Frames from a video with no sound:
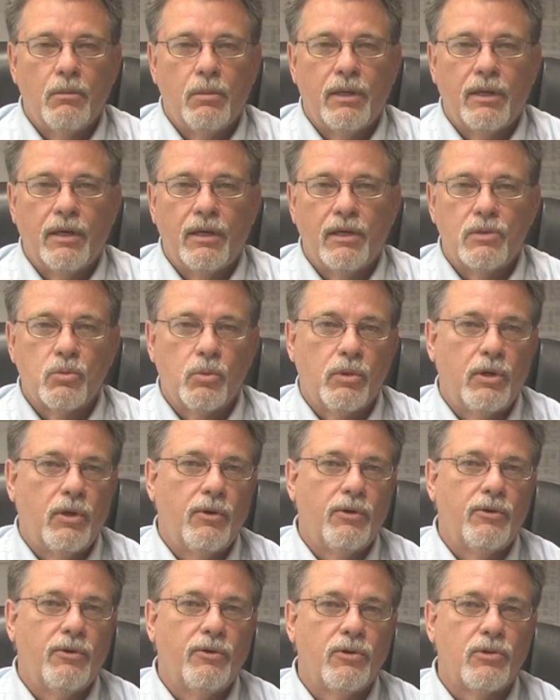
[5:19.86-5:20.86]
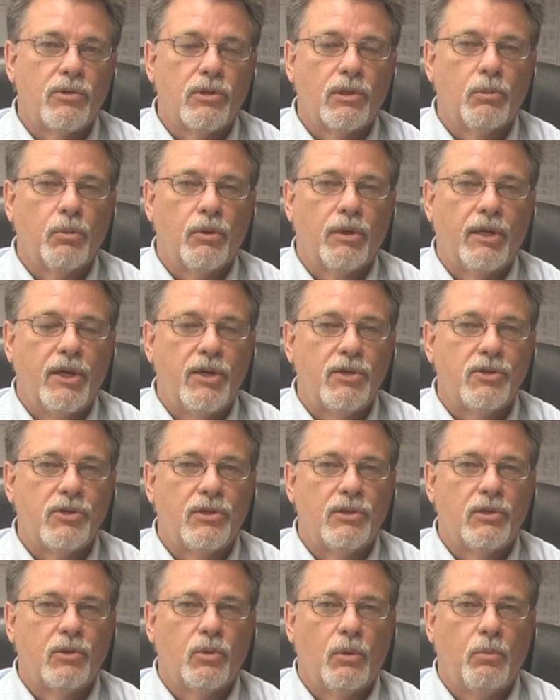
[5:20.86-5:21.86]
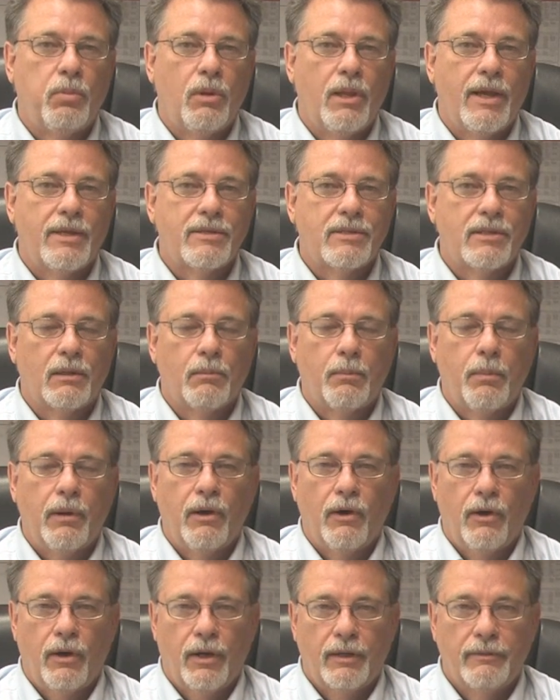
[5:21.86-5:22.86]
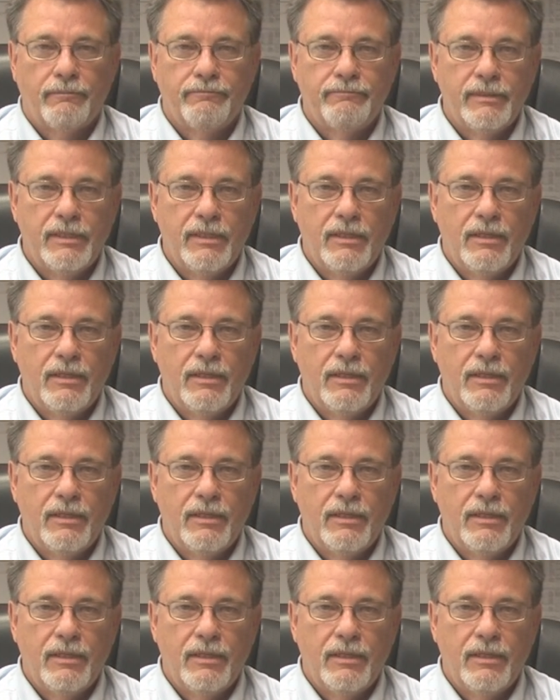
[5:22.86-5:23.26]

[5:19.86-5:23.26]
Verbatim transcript: because when you introduce lubrication to a plastic bearing,